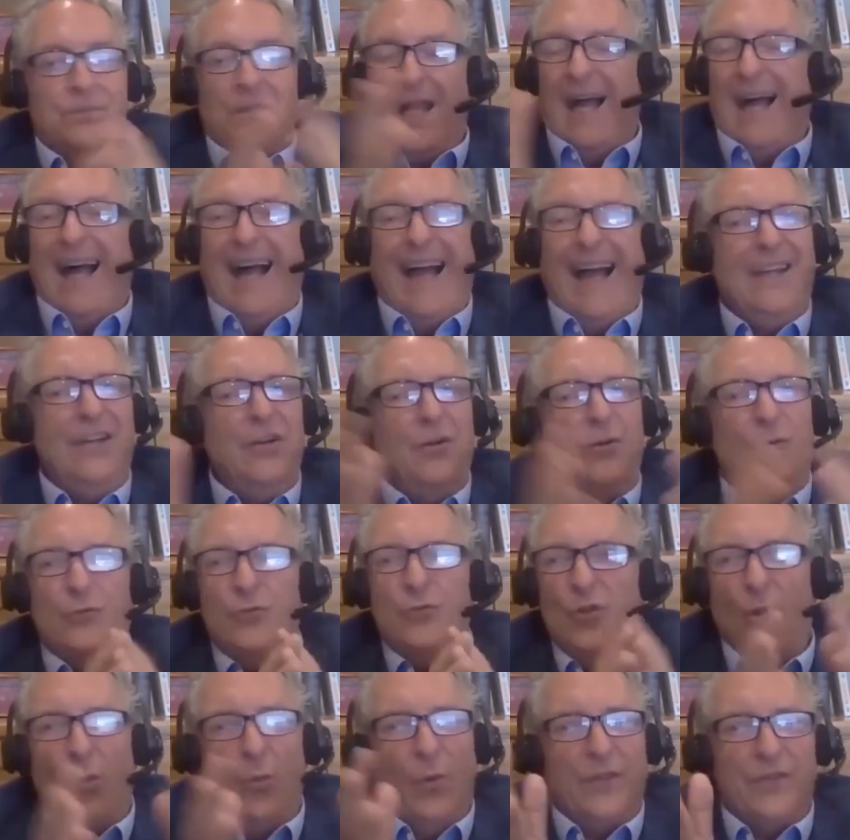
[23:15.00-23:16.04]
I don't
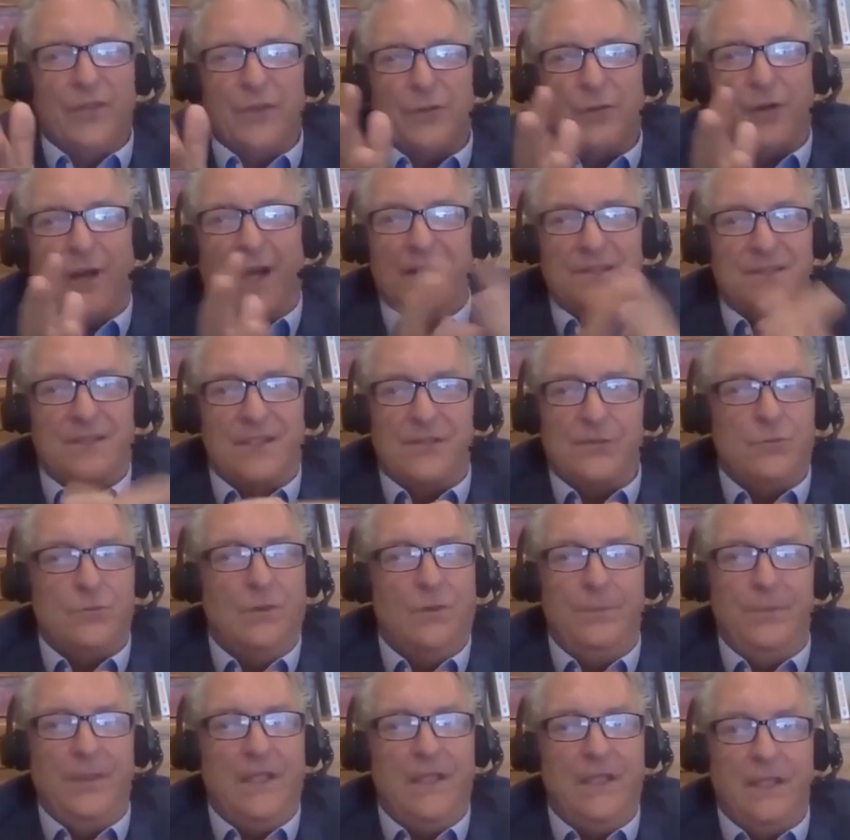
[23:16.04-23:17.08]
know what the crisis will
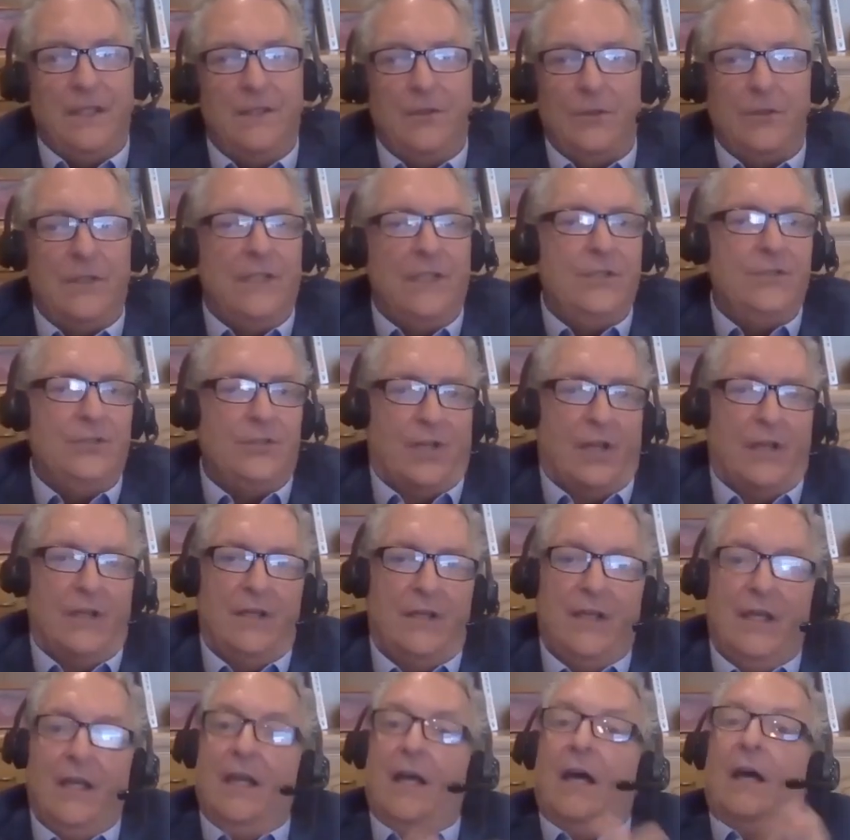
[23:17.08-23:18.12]
be in Indonesia,
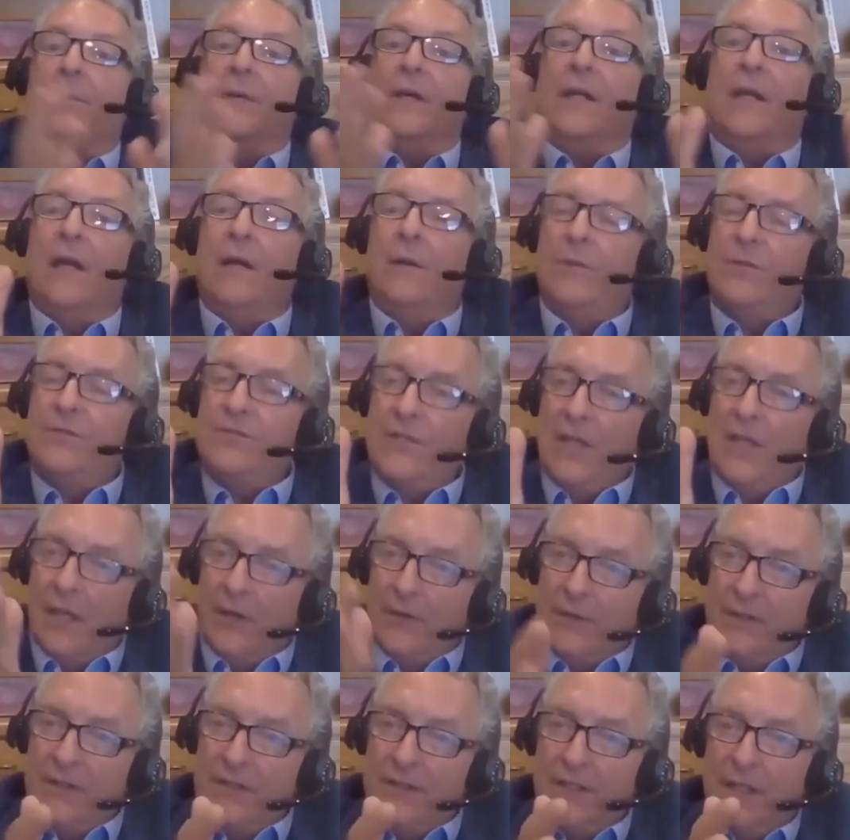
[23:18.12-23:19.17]
but I almost
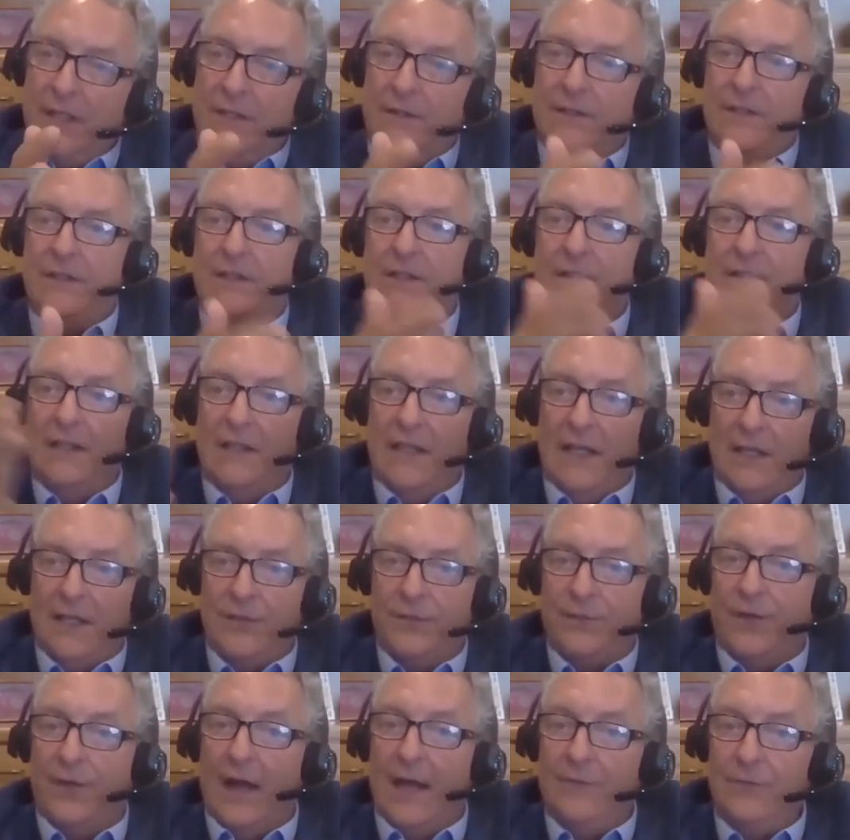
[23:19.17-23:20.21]
guarantee that in the
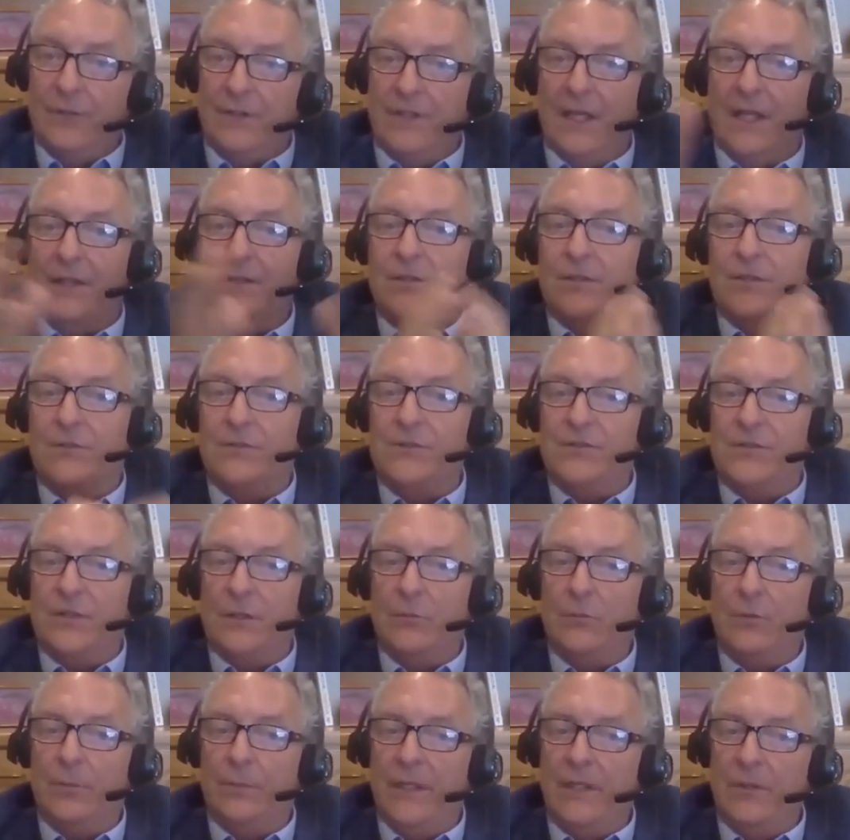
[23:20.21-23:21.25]
next 5 or 10 years, there
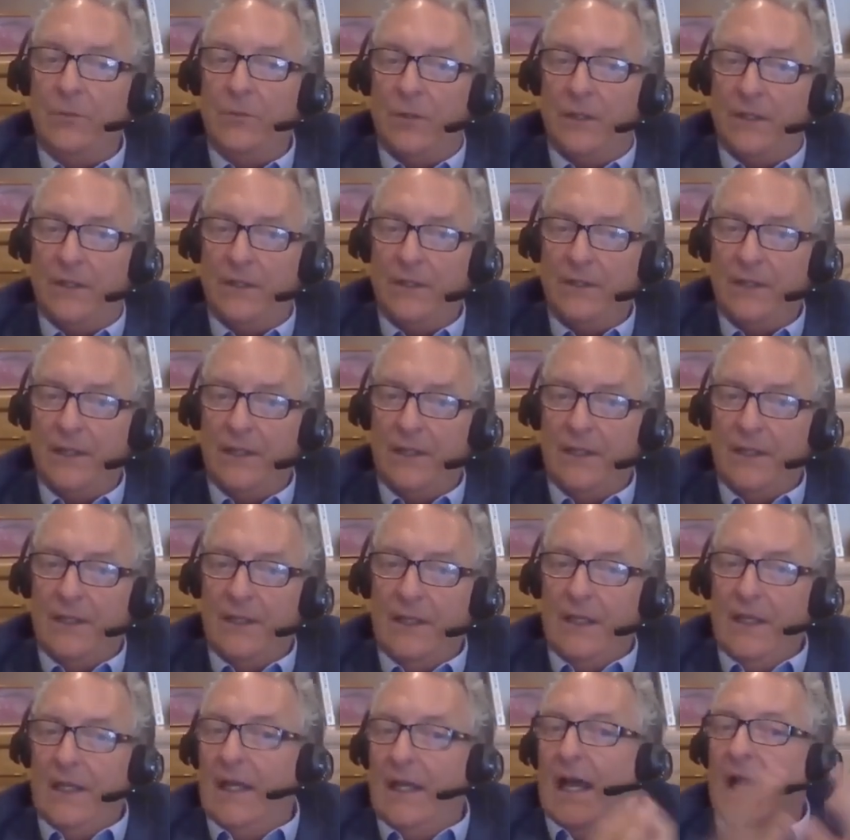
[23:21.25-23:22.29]
will be one.
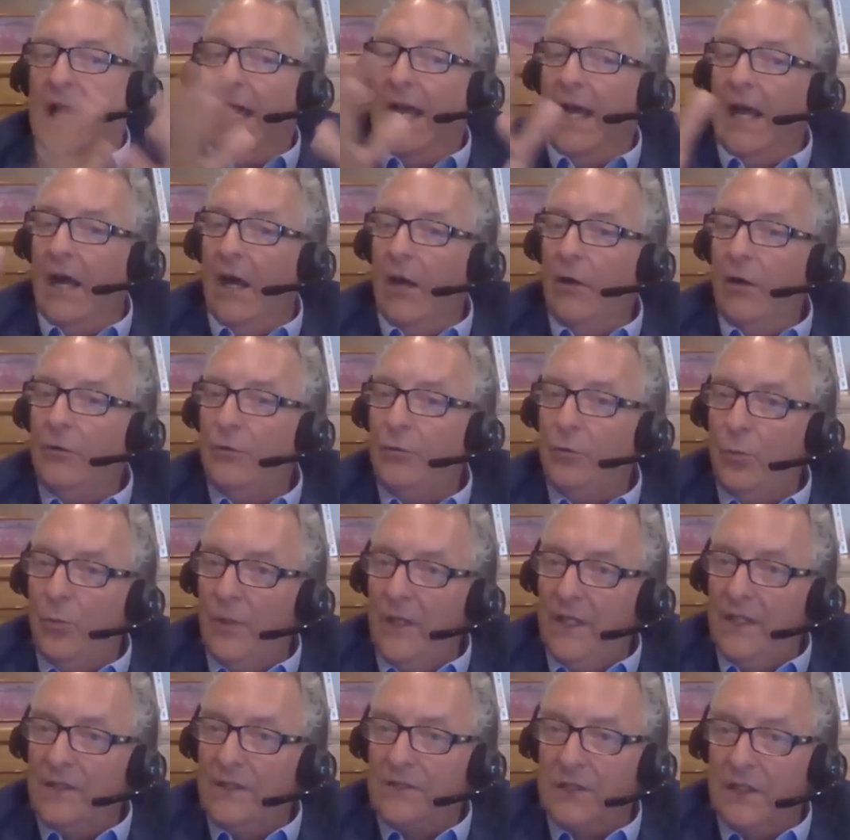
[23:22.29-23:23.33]
How do
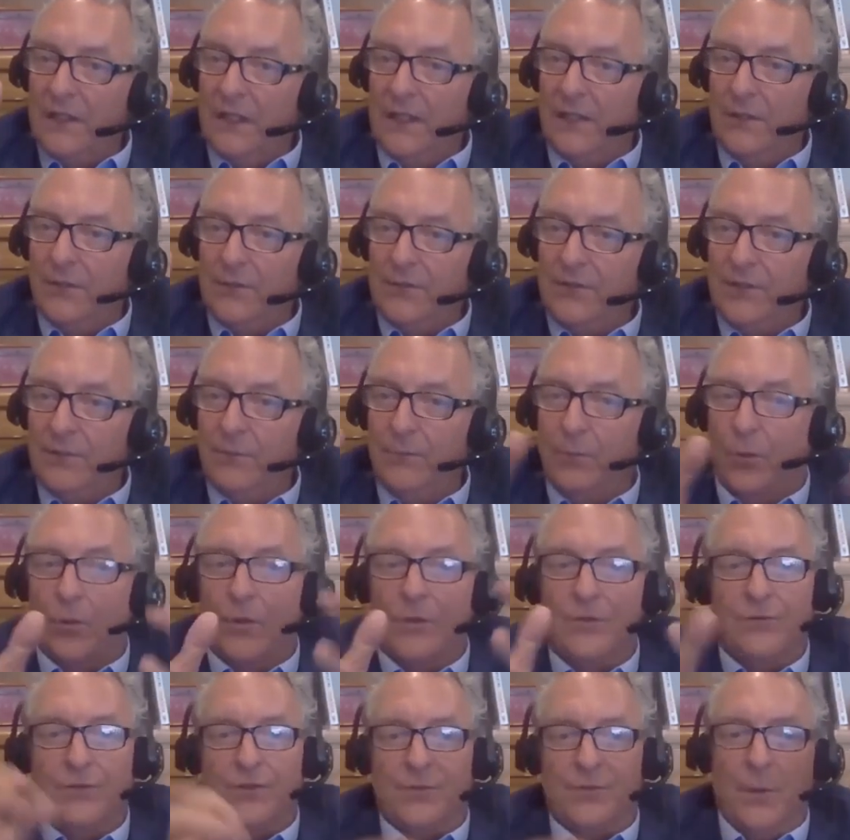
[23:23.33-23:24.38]
we as leaders and
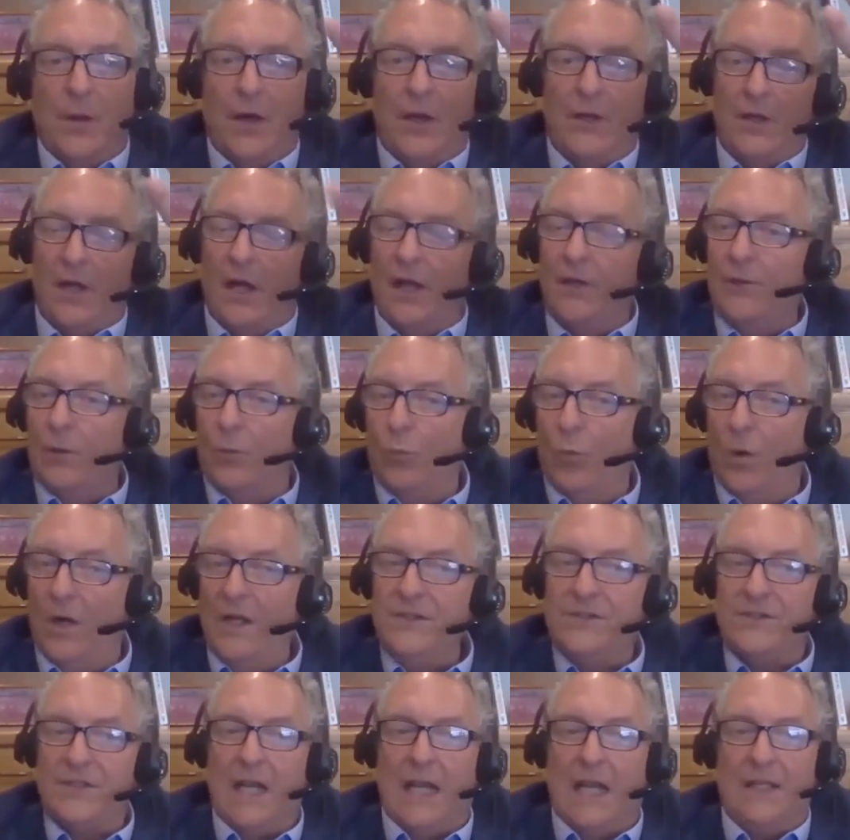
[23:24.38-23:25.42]
boards respond? On the
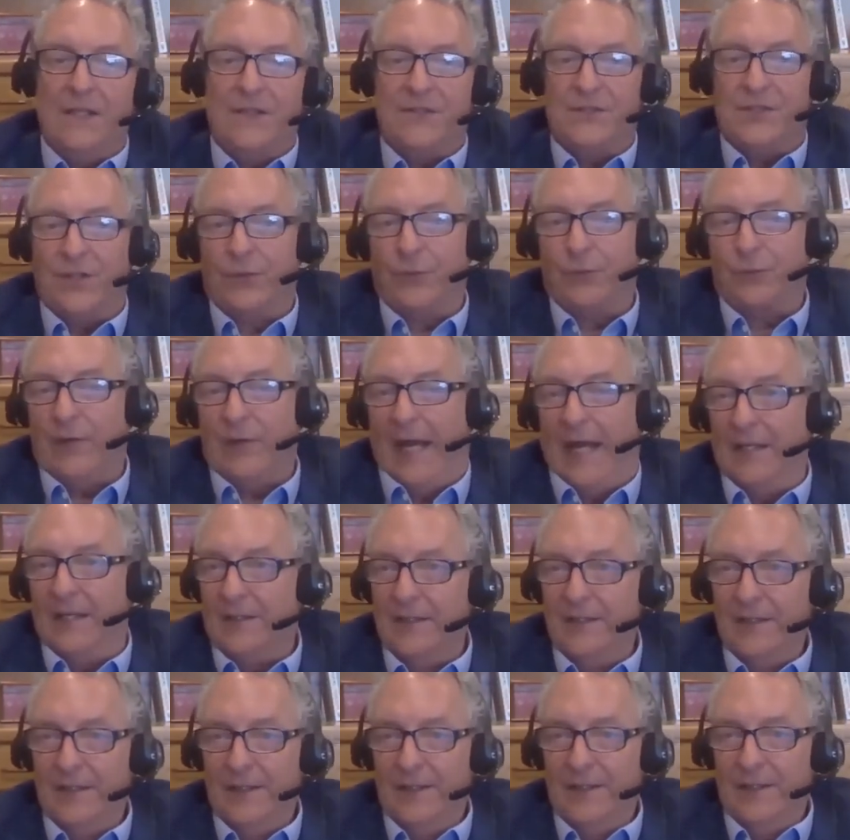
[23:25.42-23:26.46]
one side is a threat.
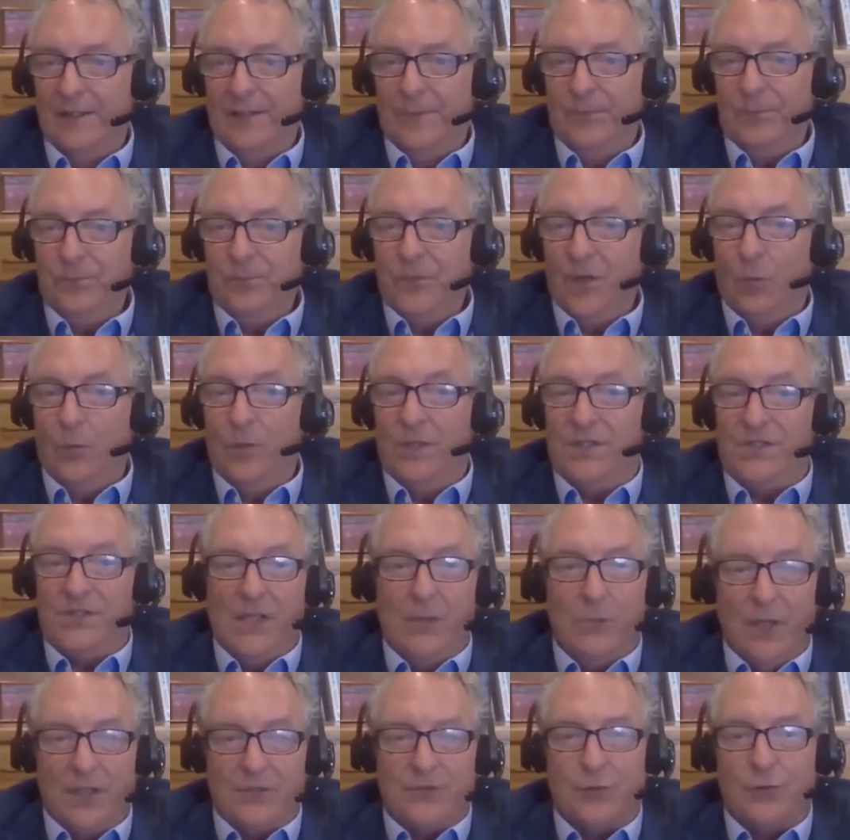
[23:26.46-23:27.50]
We
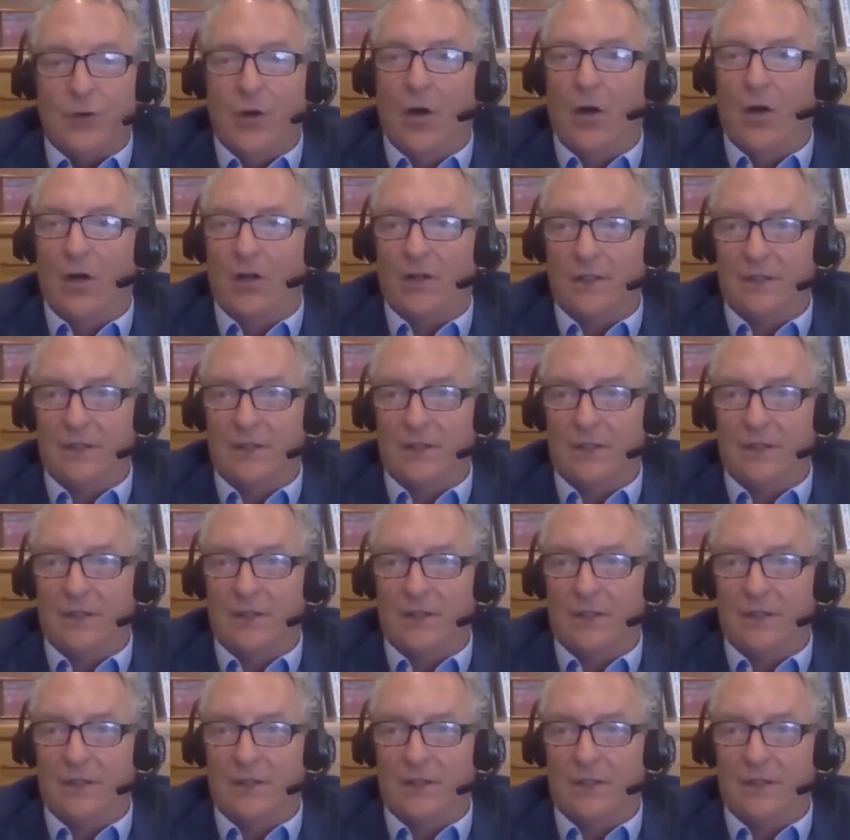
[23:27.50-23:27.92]
see what's wrong.